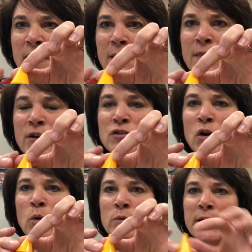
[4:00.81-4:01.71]
There's
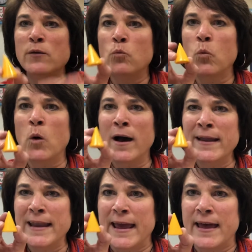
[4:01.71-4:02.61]
only one
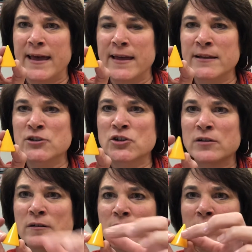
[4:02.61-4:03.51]
edge
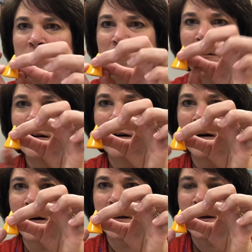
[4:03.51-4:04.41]

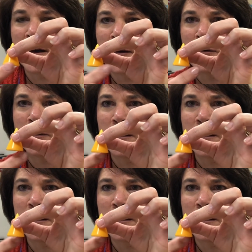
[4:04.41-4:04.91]
on a cone.